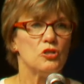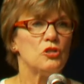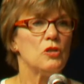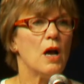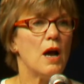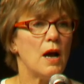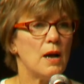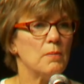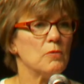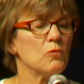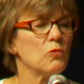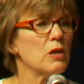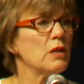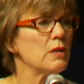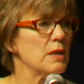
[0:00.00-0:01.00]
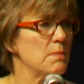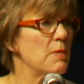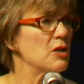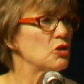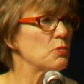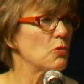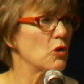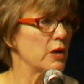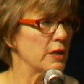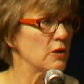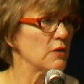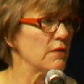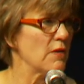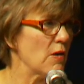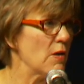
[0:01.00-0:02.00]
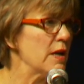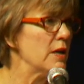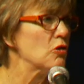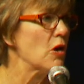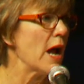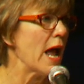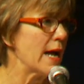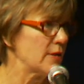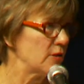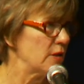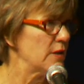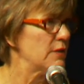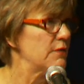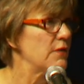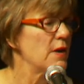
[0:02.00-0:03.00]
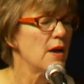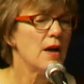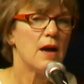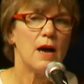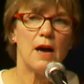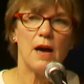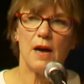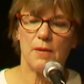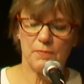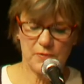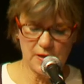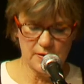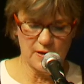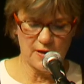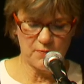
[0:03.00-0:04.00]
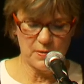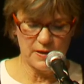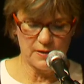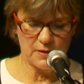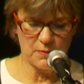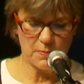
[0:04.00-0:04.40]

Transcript: really much more interactive than they've been in the